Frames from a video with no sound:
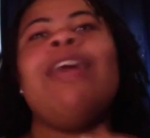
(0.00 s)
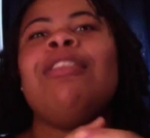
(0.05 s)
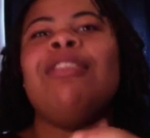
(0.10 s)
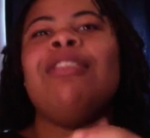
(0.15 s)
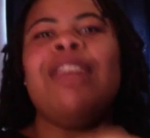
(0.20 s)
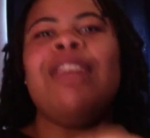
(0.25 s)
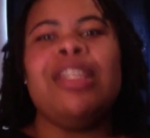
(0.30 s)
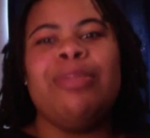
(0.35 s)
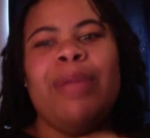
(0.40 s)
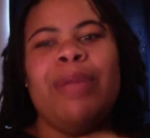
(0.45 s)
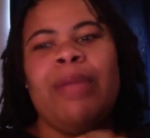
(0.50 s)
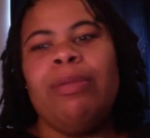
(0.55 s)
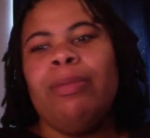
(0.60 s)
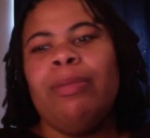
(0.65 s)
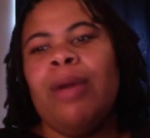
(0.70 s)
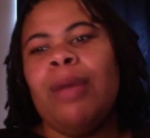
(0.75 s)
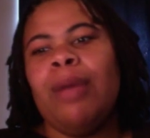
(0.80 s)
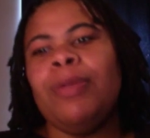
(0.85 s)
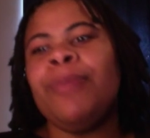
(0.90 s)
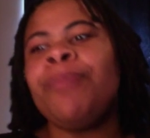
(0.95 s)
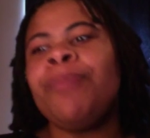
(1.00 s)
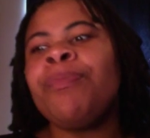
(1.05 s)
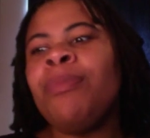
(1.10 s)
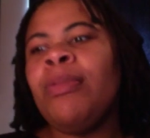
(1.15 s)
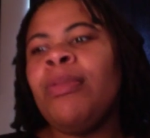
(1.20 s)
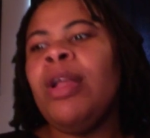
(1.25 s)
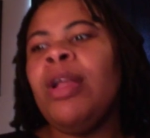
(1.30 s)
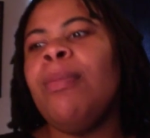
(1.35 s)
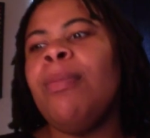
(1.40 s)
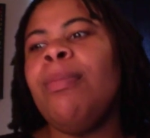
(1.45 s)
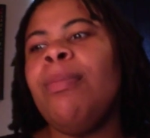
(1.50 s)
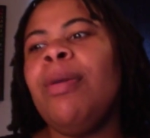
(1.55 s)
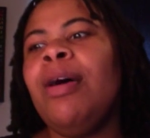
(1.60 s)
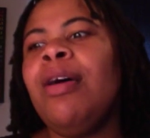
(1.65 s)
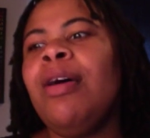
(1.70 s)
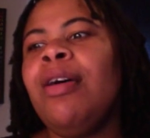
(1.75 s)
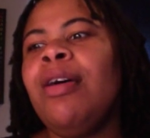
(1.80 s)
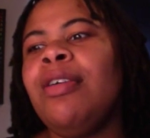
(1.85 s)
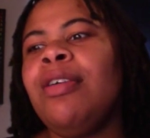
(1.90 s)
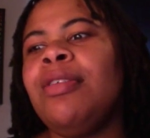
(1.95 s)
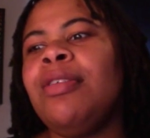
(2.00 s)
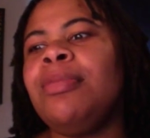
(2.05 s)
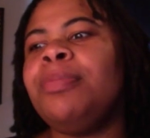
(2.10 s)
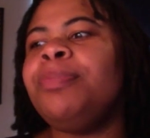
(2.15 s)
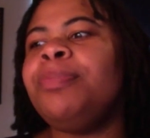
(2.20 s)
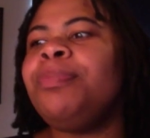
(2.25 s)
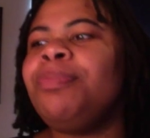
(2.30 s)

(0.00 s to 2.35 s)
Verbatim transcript: know that's baby mama. But um